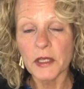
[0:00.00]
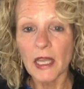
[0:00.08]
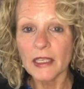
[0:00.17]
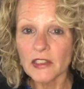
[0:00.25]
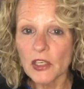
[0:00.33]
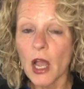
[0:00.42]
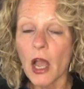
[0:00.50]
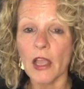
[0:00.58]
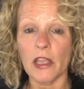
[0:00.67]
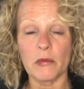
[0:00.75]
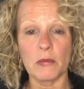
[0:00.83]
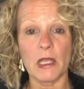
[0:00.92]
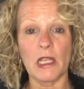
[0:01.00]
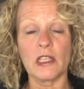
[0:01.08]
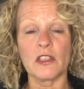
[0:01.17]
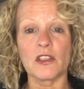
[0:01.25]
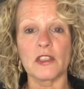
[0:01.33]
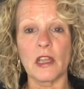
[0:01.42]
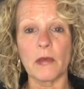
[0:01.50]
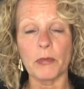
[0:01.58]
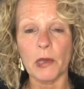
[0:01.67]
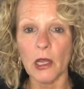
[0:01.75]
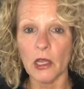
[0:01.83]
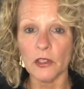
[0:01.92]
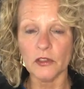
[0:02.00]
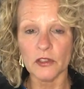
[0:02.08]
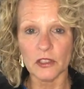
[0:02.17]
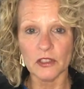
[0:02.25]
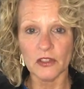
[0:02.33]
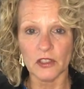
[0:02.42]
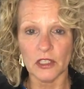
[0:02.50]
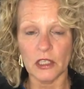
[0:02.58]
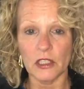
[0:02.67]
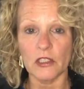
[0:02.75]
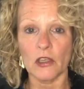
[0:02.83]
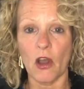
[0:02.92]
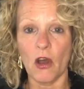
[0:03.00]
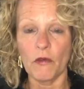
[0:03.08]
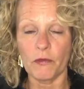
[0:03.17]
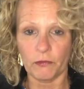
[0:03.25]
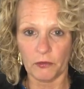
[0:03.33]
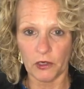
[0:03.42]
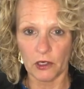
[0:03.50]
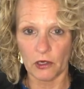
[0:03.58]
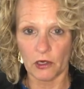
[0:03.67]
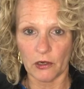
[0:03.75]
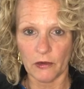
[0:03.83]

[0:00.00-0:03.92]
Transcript: that time is they plant a seed of fear.